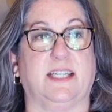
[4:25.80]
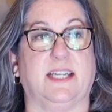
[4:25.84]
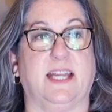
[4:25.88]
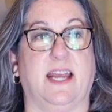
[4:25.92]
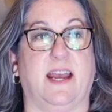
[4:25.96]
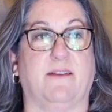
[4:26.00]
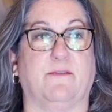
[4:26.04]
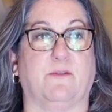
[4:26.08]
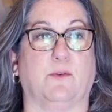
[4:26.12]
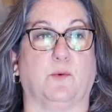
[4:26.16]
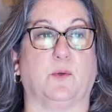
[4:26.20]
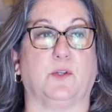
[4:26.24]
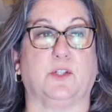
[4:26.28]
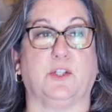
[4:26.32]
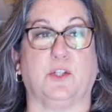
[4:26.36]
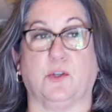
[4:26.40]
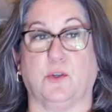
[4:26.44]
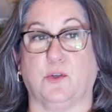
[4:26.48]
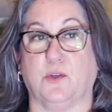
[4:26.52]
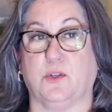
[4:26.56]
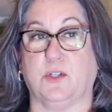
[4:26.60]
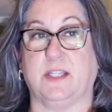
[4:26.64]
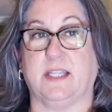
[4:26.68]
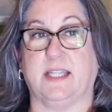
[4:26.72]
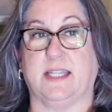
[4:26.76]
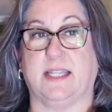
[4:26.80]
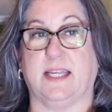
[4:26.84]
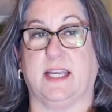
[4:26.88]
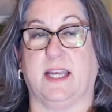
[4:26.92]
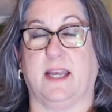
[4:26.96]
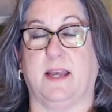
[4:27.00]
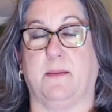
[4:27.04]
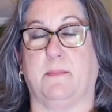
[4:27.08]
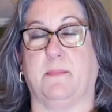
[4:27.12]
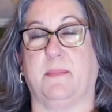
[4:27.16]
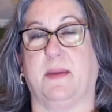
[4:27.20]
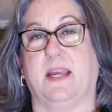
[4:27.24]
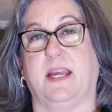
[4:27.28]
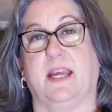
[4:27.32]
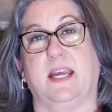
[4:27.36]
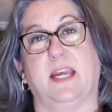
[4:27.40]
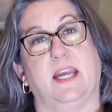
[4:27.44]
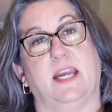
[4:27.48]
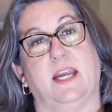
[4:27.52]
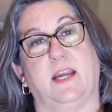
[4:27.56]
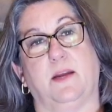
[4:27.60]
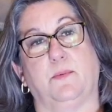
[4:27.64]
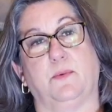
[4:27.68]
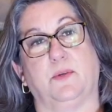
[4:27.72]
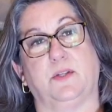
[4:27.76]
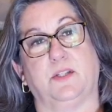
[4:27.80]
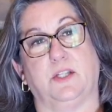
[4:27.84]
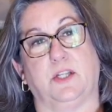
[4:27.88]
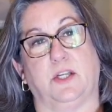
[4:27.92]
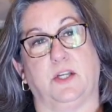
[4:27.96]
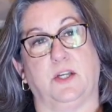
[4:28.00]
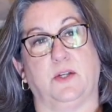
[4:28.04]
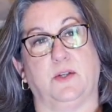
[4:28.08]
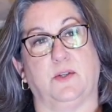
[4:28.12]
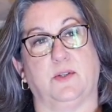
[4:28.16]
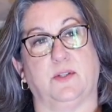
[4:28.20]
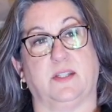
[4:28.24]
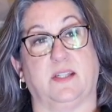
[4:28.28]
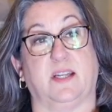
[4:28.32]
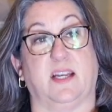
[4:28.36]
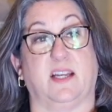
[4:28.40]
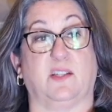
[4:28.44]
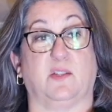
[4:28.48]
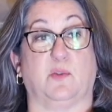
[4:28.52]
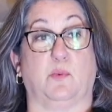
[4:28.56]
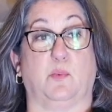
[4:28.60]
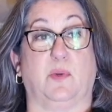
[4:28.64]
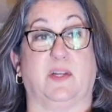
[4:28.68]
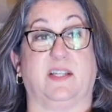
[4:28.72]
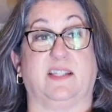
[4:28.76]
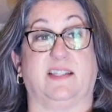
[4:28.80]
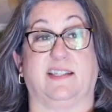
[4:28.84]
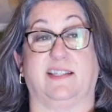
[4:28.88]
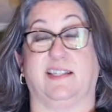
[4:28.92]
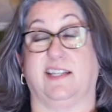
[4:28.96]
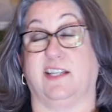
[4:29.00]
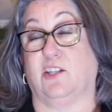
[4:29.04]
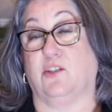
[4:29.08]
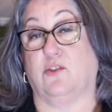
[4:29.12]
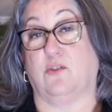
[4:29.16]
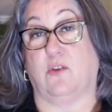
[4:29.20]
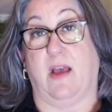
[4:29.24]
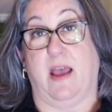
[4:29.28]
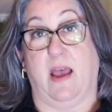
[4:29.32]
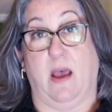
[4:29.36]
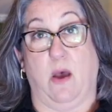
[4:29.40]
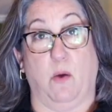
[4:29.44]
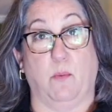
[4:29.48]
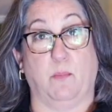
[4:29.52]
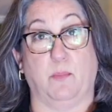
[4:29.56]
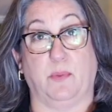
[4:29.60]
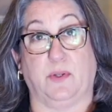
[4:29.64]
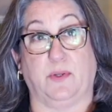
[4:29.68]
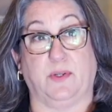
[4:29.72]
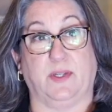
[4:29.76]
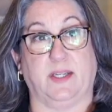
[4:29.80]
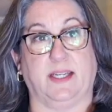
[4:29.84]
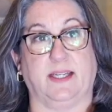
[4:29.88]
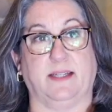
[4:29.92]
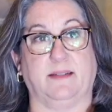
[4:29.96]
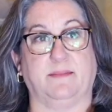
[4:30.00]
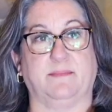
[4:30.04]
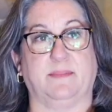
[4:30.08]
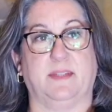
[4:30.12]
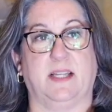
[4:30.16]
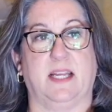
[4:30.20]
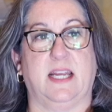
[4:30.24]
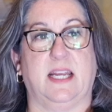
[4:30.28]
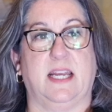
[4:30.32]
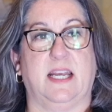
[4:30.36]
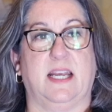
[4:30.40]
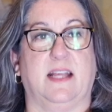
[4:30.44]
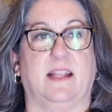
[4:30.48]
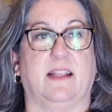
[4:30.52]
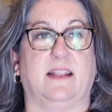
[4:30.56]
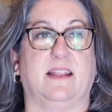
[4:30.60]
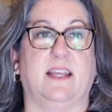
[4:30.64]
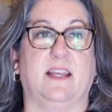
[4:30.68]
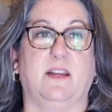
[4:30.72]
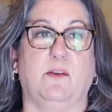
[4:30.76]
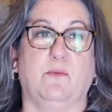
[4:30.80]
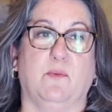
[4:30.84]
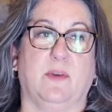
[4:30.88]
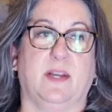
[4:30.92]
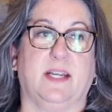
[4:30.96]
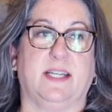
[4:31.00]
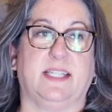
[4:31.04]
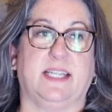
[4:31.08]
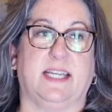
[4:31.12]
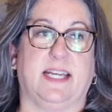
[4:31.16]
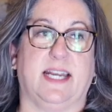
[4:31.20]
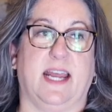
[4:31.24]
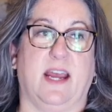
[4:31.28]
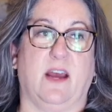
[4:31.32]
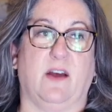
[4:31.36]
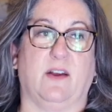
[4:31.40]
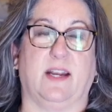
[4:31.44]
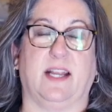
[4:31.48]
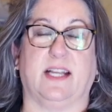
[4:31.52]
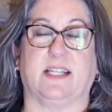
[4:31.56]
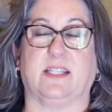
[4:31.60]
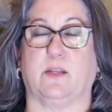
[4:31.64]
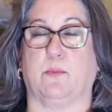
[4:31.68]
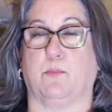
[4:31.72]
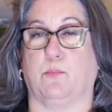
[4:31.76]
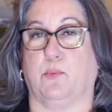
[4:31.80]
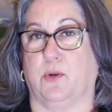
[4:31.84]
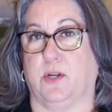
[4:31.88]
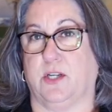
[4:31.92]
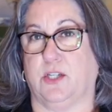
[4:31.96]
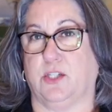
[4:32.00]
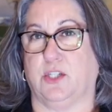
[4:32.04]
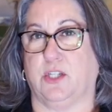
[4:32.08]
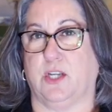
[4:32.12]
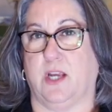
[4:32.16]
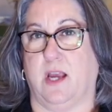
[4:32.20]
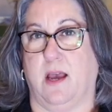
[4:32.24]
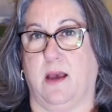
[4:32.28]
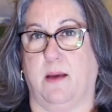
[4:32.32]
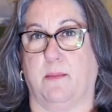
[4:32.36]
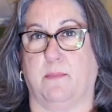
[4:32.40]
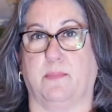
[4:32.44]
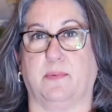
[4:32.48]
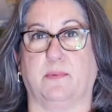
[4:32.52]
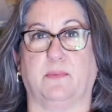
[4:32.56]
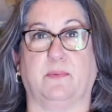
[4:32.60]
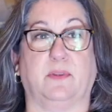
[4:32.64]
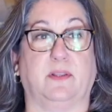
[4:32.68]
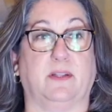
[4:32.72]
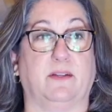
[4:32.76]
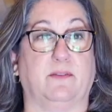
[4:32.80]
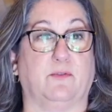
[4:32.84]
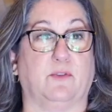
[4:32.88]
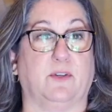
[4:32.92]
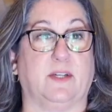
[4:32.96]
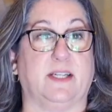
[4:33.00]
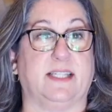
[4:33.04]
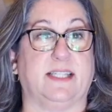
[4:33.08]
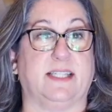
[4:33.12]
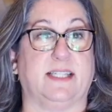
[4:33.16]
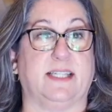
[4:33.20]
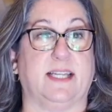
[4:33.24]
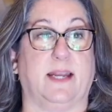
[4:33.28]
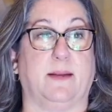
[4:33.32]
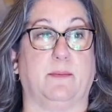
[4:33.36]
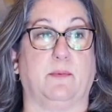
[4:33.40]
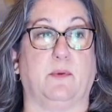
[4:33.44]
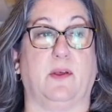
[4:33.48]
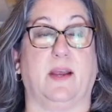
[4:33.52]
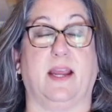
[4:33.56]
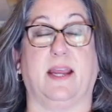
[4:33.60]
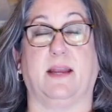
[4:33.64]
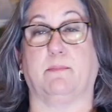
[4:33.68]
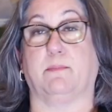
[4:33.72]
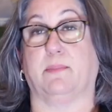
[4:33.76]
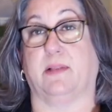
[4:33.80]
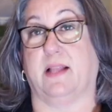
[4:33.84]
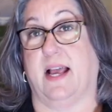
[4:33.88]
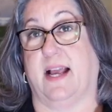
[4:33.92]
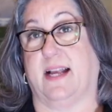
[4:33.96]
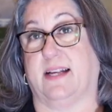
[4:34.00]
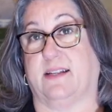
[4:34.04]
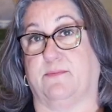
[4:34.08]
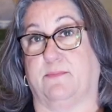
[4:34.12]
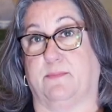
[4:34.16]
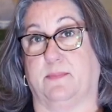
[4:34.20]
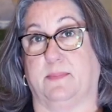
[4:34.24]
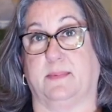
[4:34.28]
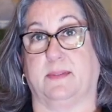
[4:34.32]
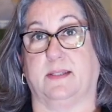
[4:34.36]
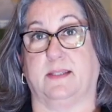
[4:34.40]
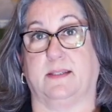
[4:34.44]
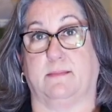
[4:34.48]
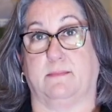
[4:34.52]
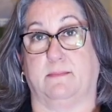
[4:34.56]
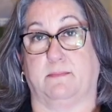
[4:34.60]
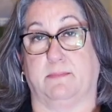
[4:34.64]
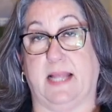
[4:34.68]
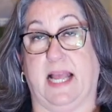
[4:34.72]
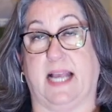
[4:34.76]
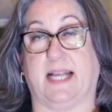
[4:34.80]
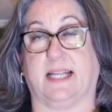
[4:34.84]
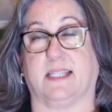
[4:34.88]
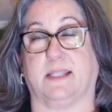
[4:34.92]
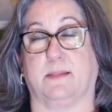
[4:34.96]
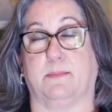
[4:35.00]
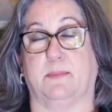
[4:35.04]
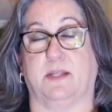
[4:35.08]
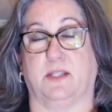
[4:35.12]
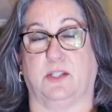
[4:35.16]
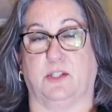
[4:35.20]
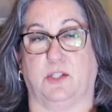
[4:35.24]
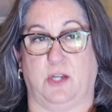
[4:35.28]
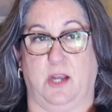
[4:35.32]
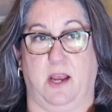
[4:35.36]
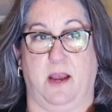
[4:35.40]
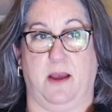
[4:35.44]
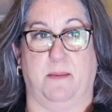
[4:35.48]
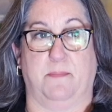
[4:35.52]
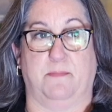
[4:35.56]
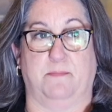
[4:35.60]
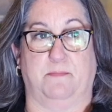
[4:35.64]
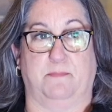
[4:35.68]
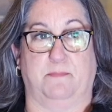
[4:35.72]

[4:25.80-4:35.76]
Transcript: to have it returned to them, it was used as a residential outbuilding, then rented out as a print shop, livery stable, and blacksmith shop.